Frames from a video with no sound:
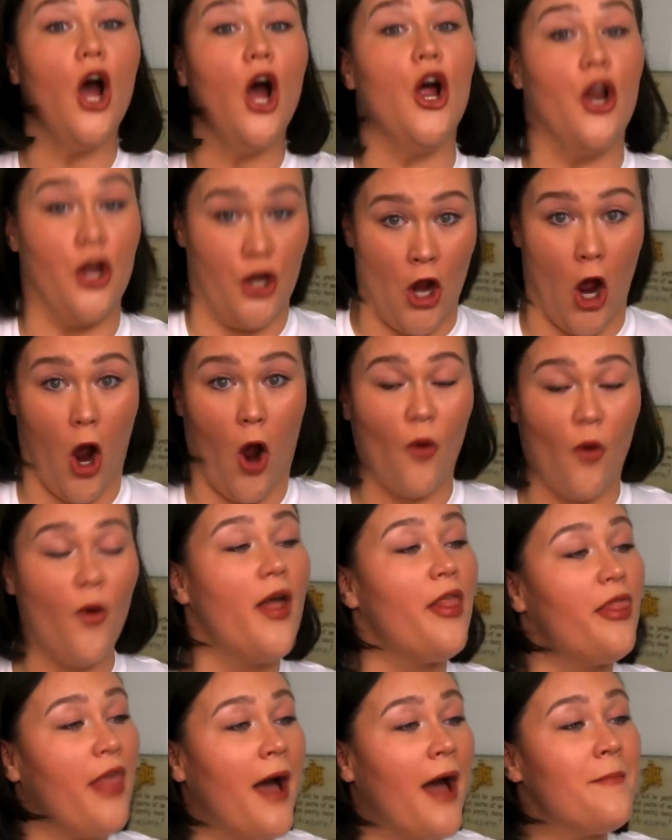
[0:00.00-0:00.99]
No,
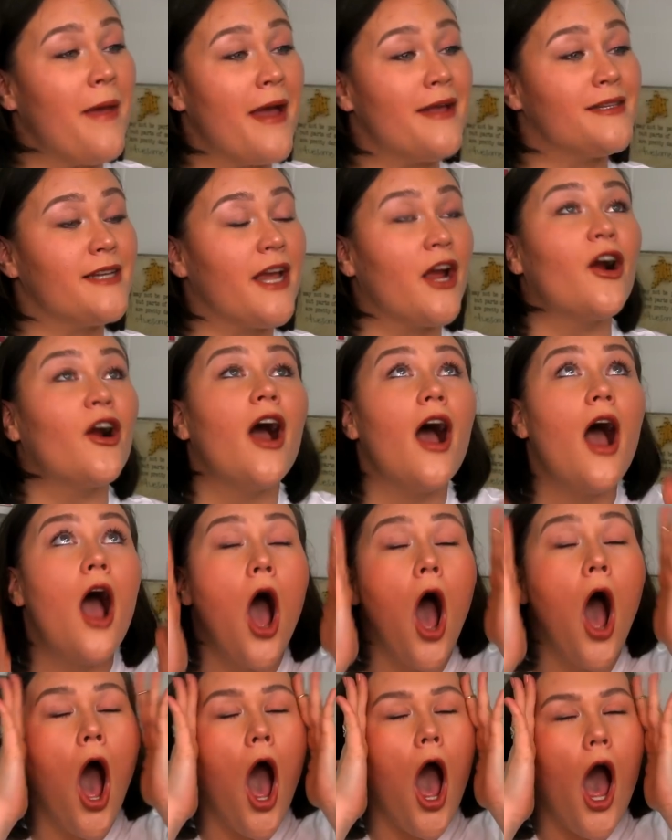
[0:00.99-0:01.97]
that mascara.
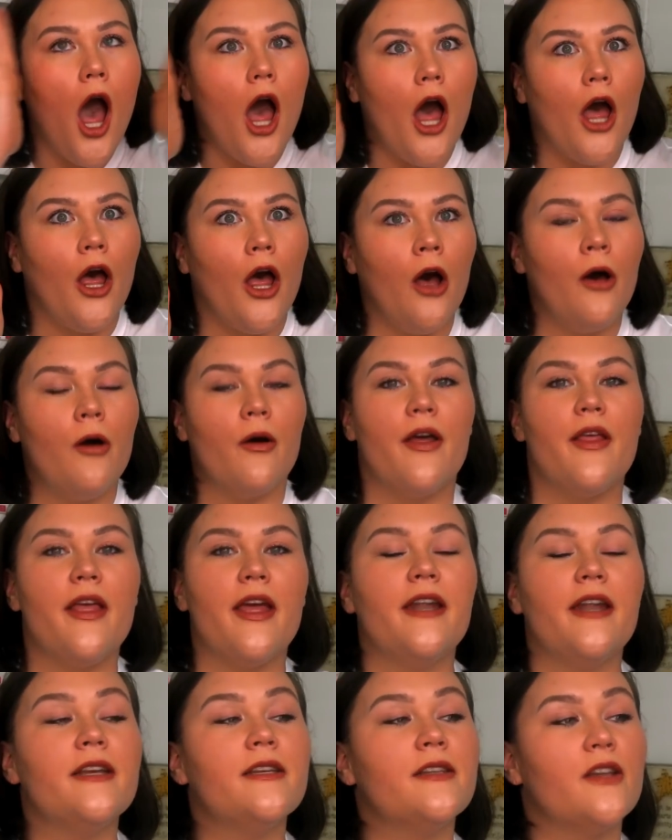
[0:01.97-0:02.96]
Oh,
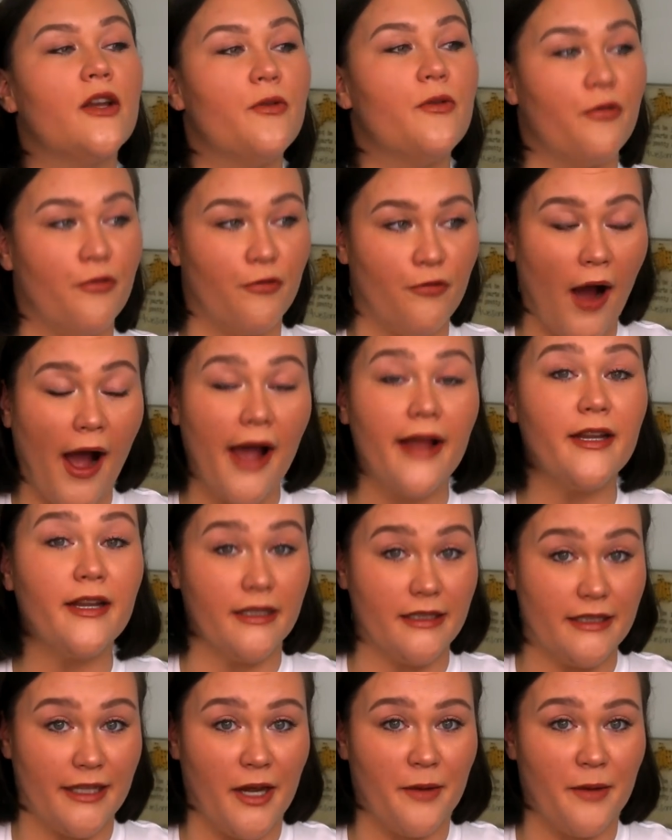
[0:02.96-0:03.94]
it is
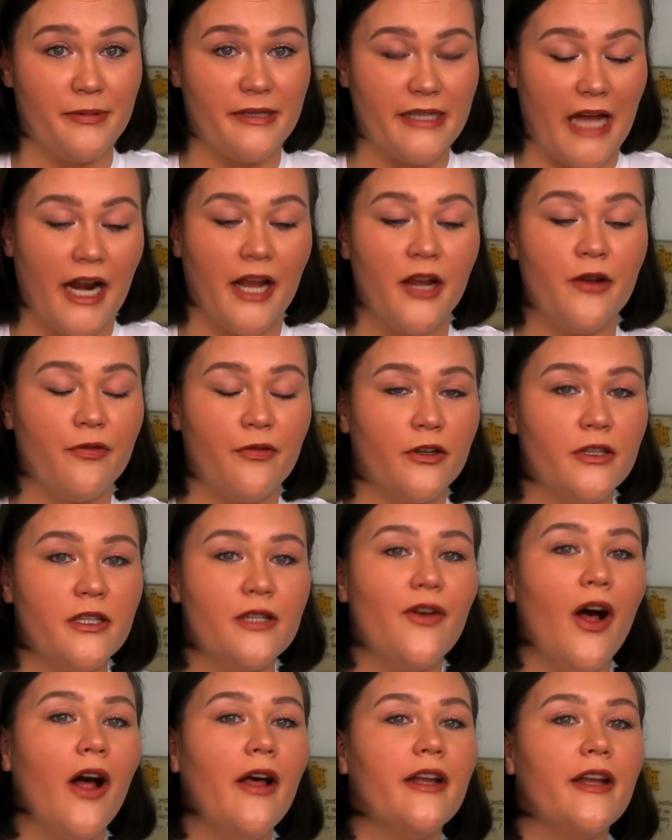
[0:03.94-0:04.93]
violently upsetting. First
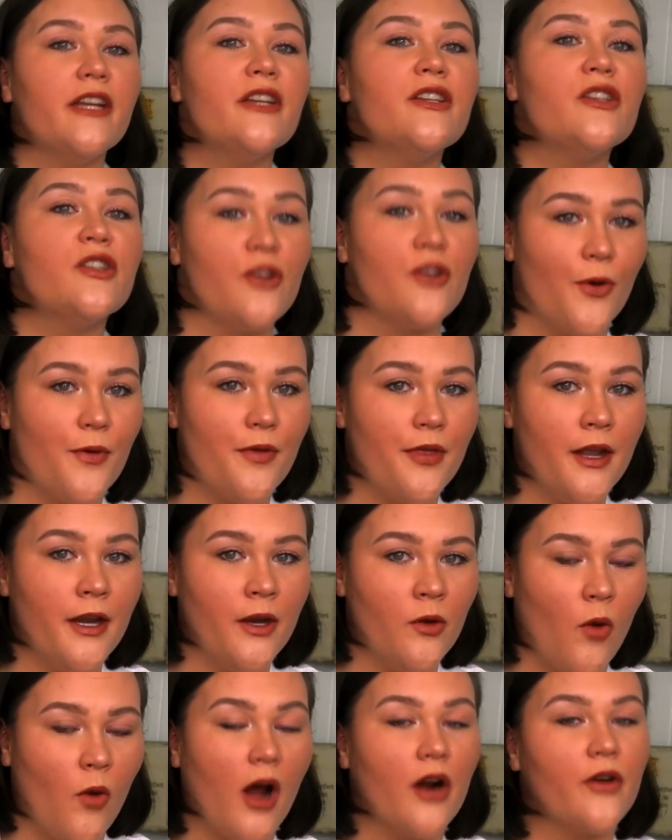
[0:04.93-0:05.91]
of all, it is so thin
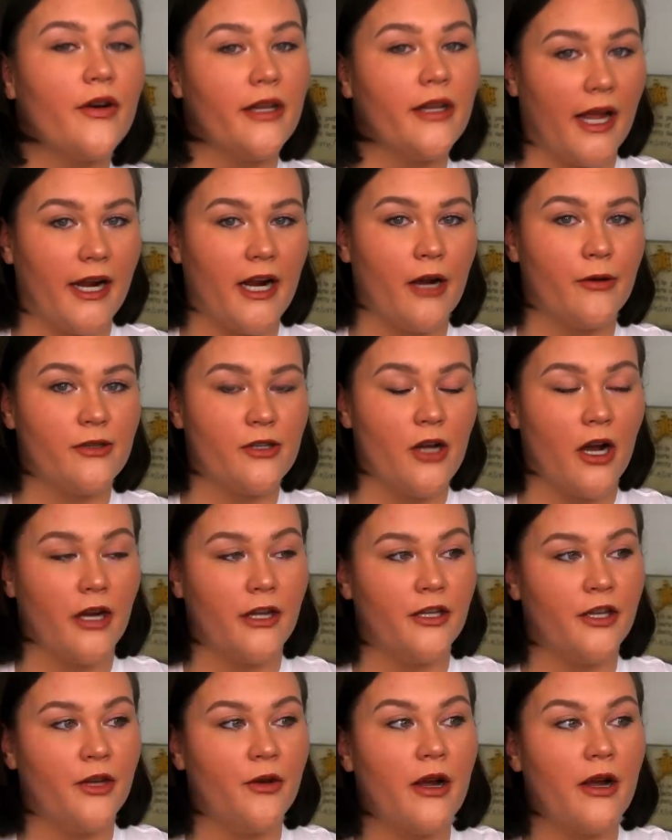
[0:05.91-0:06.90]
and watery, like I was
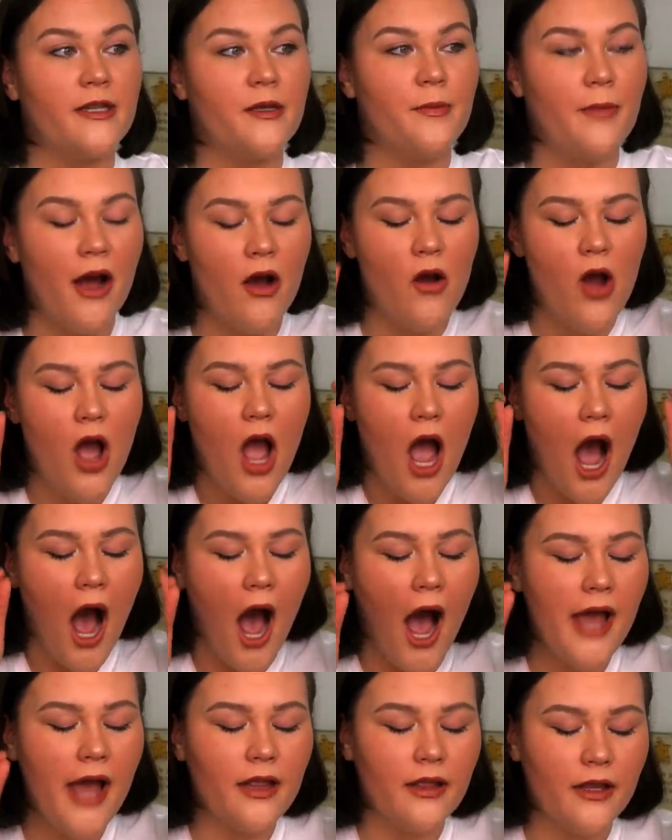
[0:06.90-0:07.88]
talking to you guys about.
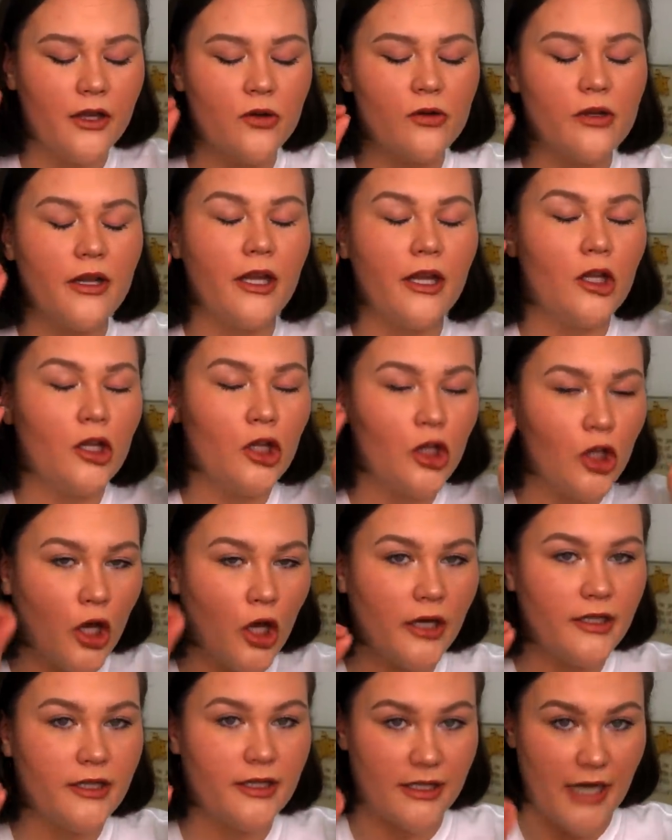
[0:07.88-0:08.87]
I literally
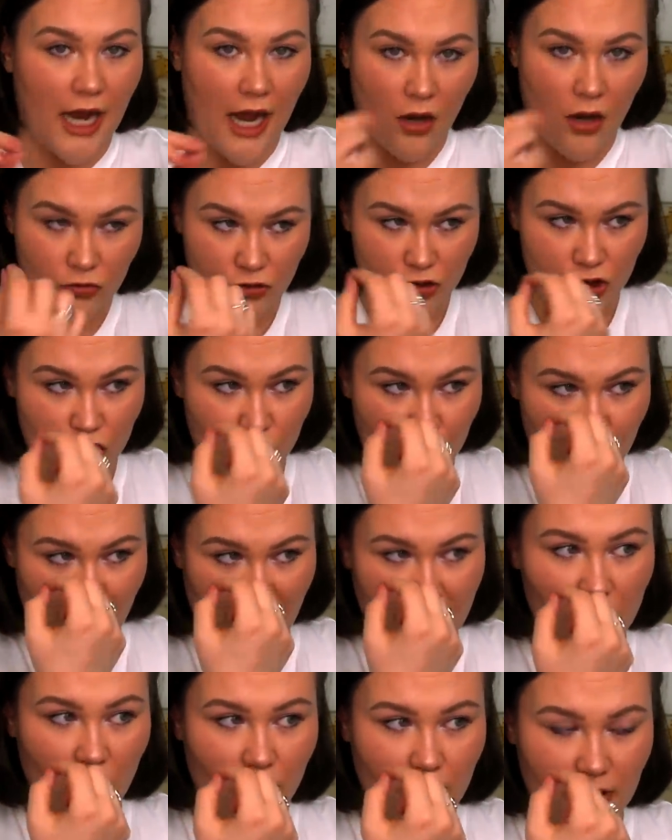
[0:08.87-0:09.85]
looked down to do
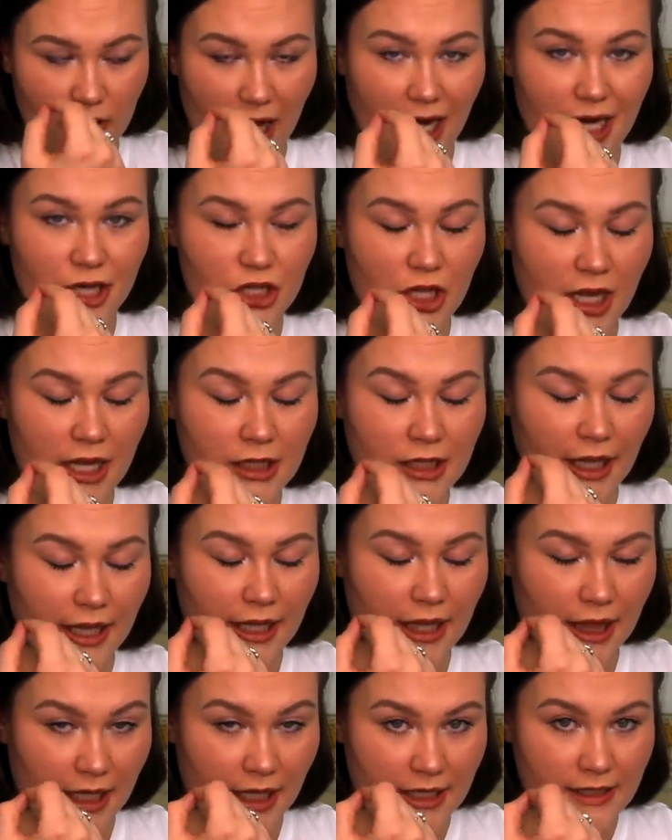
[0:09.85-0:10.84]
my lower lash line
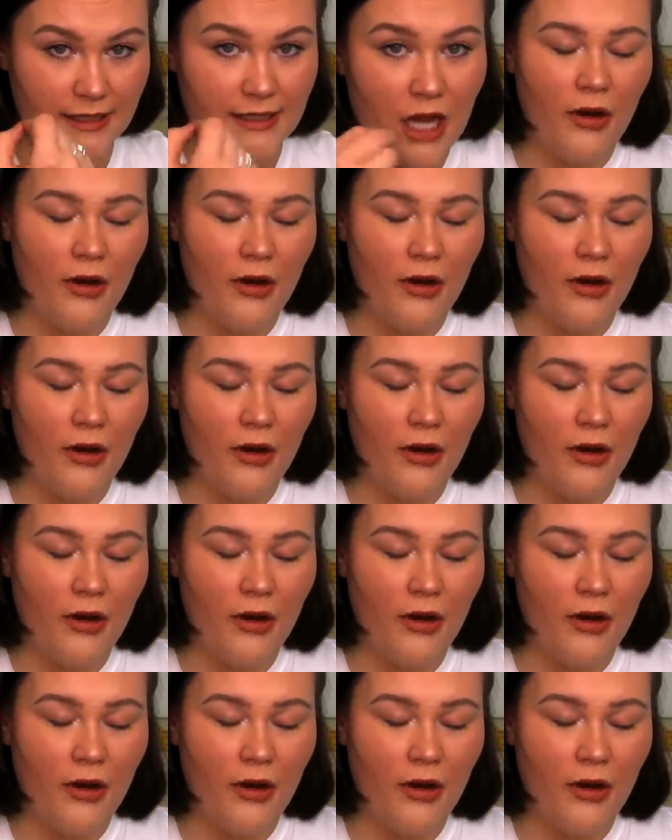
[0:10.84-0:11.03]
like this.